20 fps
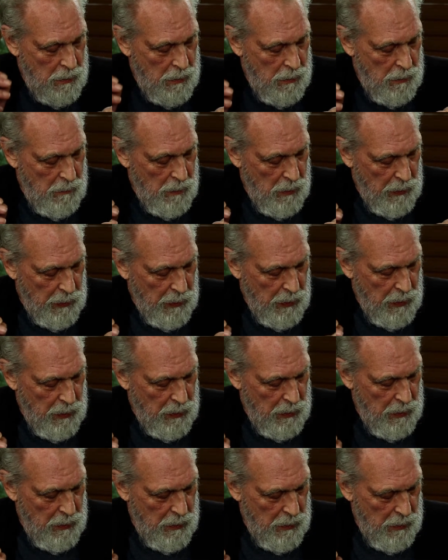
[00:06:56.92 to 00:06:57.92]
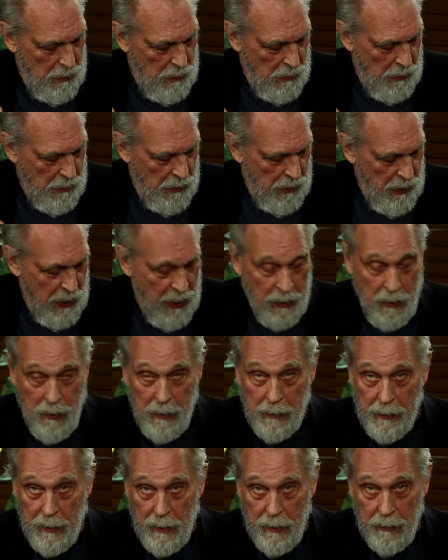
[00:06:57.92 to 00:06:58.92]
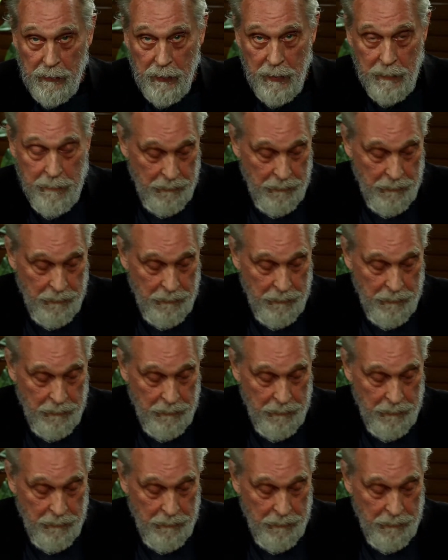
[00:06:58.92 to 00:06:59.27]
We'll get it. Hang on, kids.